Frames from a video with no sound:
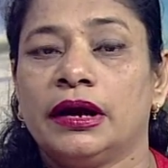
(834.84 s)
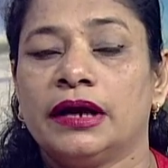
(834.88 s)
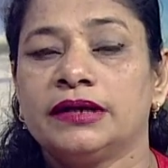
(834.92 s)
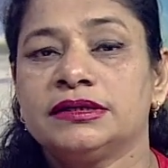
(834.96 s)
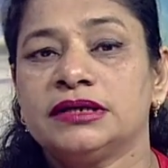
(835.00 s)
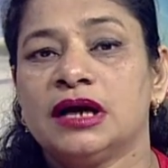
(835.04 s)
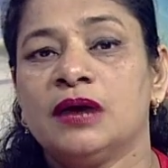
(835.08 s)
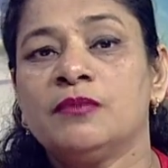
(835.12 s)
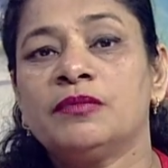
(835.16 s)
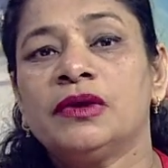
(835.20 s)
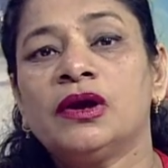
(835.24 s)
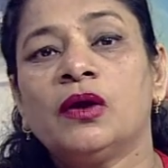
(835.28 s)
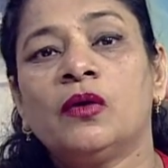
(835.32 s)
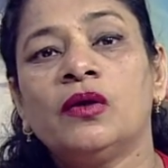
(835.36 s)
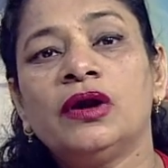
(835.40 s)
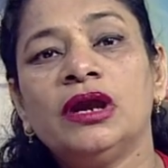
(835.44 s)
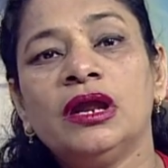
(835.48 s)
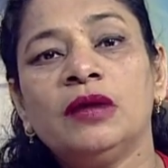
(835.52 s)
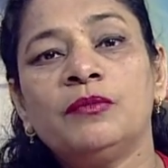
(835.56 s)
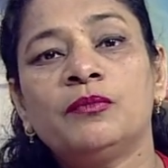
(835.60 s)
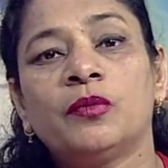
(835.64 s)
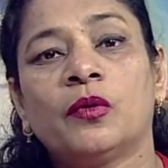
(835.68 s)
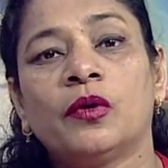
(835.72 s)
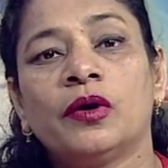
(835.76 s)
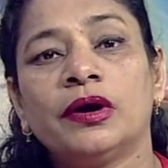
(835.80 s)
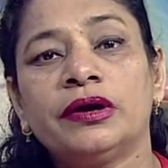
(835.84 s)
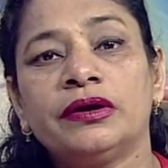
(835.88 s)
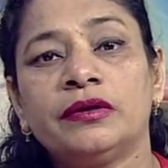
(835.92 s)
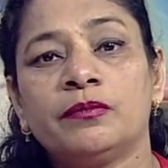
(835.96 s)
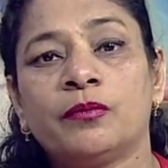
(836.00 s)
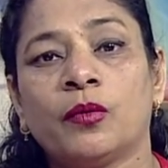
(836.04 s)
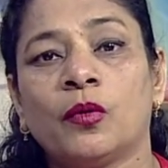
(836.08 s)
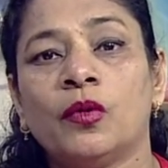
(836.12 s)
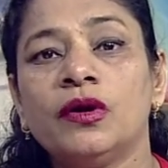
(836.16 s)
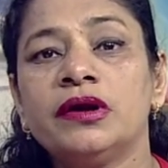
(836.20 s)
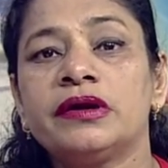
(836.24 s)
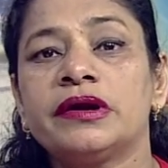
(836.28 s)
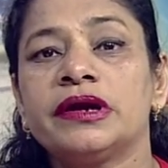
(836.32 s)
Example, only
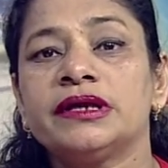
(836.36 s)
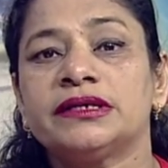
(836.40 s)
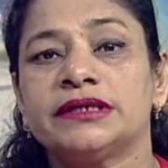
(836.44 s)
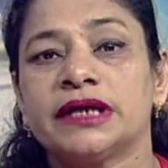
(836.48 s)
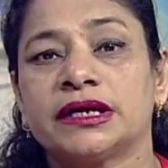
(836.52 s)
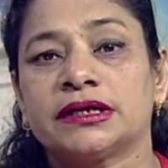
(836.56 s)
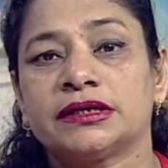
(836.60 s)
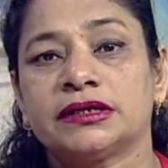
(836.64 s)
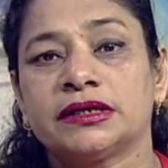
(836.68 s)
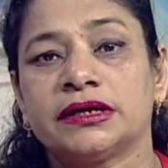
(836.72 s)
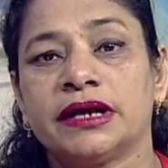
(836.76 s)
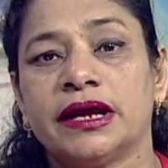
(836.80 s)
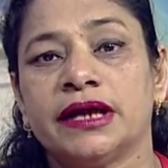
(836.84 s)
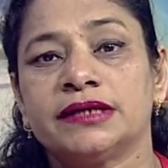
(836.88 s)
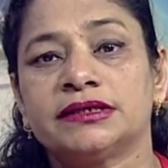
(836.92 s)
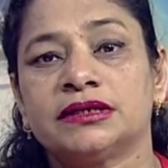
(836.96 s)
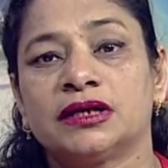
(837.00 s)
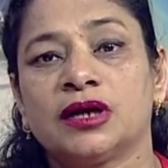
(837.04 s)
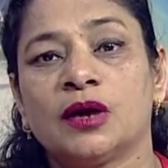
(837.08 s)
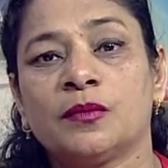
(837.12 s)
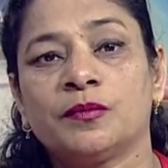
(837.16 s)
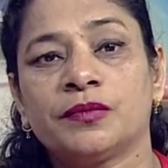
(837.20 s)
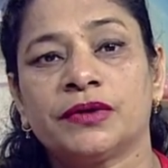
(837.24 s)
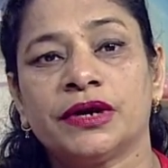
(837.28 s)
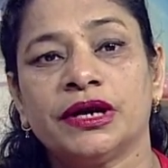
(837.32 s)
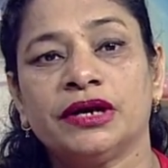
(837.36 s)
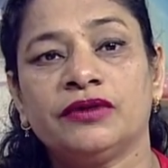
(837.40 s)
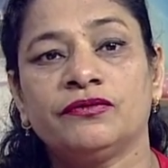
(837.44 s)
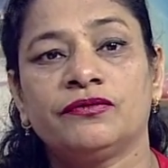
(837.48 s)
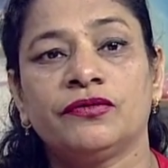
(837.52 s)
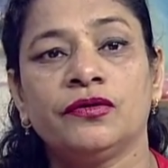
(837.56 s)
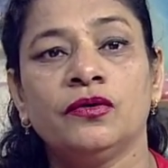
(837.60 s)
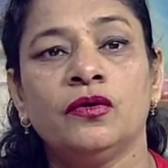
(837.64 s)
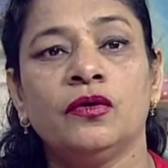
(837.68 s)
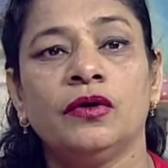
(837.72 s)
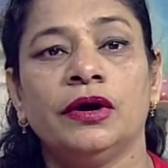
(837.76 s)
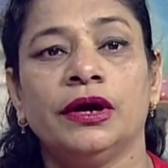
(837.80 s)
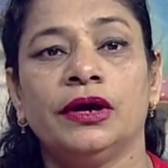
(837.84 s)
poultry sector has adopted
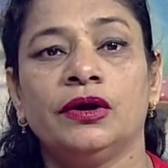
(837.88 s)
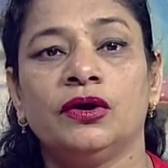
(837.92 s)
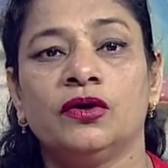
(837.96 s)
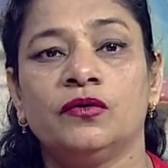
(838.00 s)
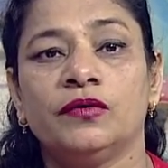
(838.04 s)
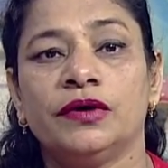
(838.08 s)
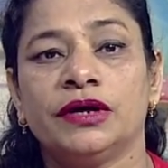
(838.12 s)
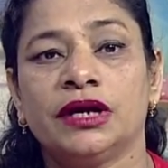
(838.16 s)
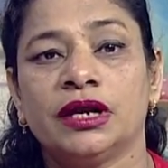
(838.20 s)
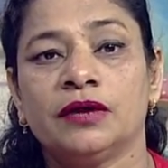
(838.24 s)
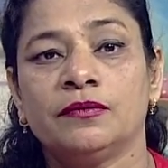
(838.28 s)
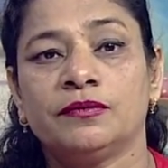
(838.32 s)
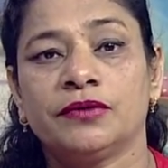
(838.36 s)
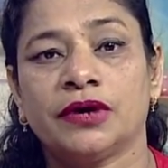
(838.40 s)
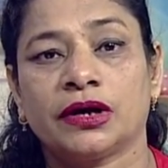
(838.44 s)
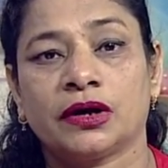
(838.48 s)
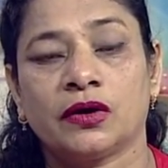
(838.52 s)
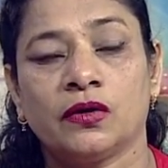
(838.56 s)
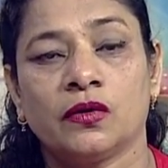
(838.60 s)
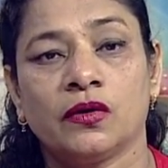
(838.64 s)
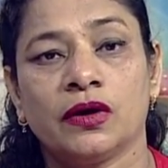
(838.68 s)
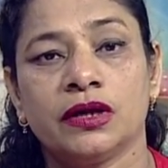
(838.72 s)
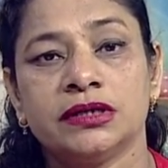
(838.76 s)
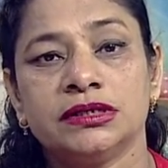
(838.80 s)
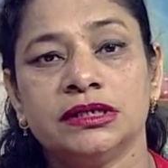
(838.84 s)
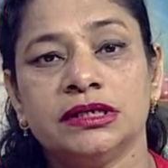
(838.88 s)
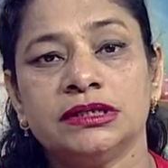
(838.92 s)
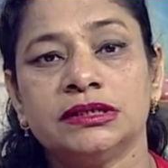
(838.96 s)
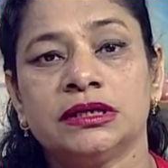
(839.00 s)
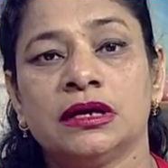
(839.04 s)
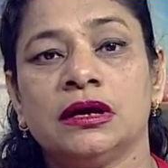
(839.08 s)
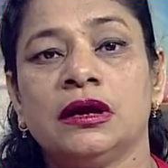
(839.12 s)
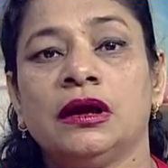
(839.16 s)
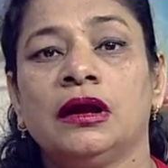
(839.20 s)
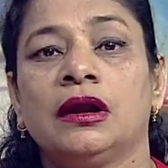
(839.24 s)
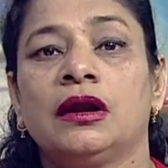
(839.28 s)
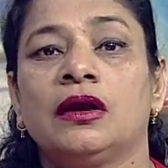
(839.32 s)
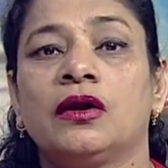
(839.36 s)
few innovative technologies.
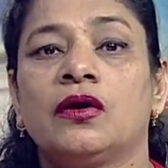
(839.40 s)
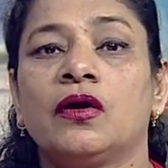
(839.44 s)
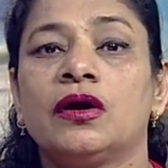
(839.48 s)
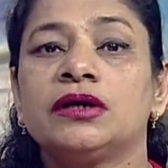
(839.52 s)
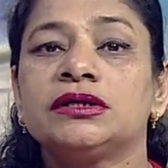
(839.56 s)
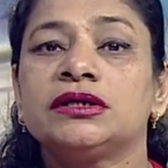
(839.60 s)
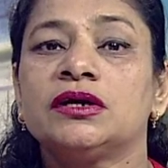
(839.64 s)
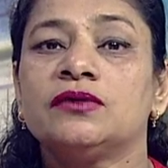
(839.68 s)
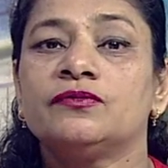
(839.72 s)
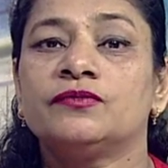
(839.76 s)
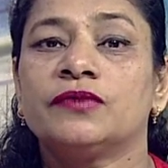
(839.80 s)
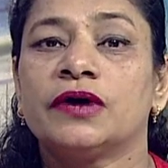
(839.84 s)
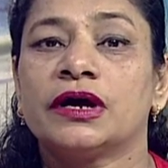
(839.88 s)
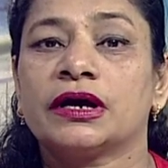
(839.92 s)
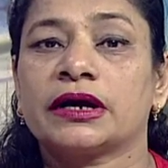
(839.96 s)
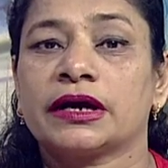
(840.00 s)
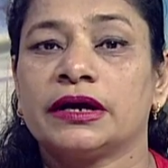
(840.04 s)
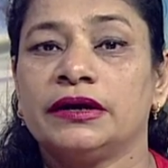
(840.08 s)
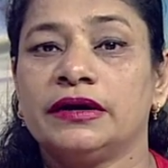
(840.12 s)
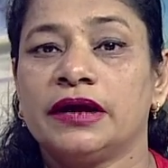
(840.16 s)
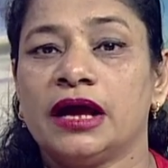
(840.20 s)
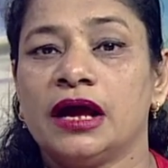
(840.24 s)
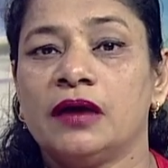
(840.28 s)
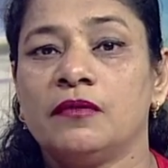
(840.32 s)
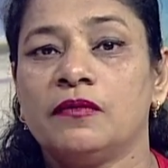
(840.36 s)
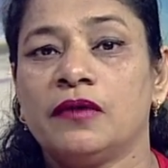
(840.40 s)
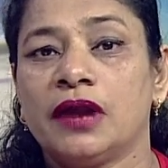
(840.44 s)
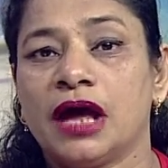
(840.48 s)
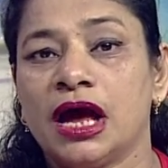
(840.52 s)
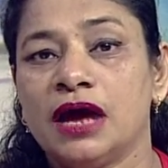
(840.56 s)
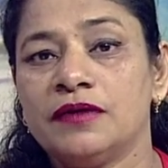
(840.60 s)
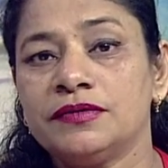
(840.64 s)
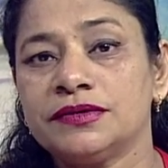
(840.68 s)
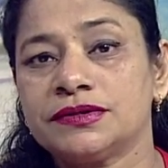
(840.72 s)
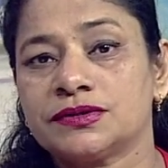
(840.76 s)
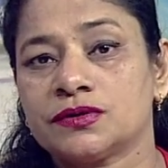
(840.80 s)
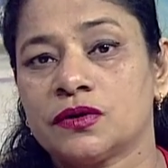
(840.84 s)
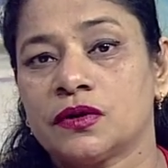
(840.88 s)
Lots of work in
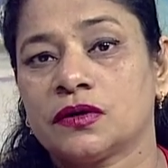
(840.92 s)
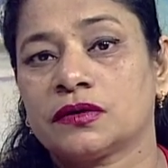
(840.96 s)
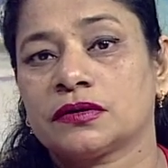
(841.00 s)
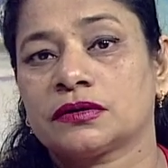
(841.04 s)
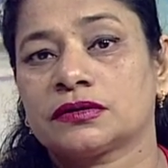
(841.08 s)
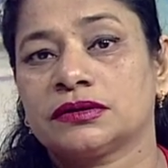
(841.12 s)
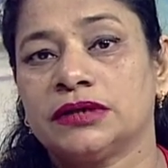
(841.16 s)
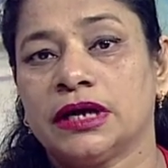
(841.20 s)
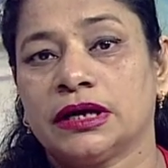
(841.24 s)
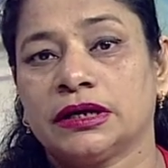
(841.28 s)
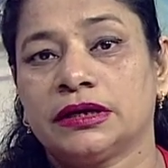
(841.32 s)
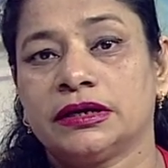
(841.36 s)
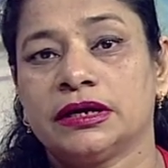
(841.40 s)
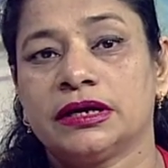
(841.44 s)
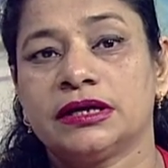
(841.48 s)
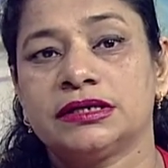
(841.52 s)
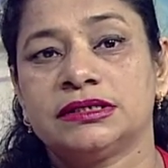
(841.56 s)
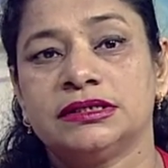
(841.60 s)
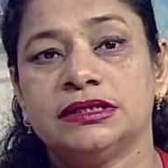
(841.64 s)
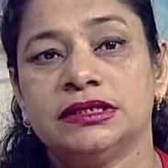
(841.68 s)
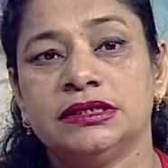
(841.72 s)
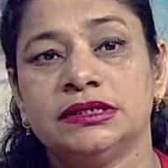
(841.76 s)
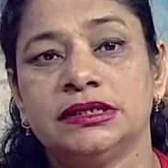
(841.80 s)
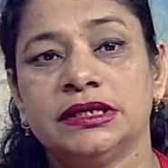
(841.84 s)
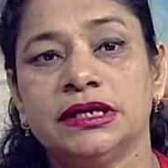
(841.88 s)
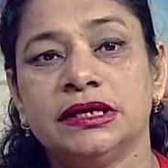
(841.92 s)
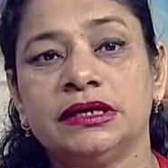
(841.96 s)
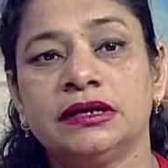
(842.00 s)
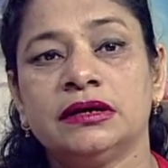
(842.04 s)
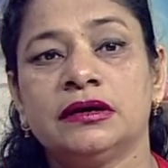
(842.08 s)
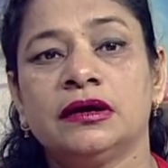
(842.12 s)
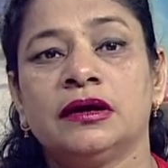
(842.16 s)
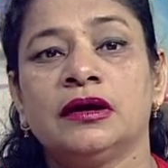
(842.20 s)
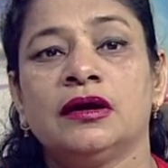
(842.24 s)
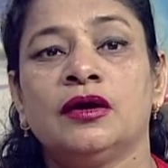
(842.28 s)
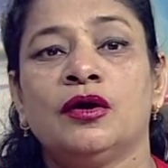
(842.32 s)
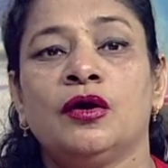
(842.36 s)
livestock sector is needed.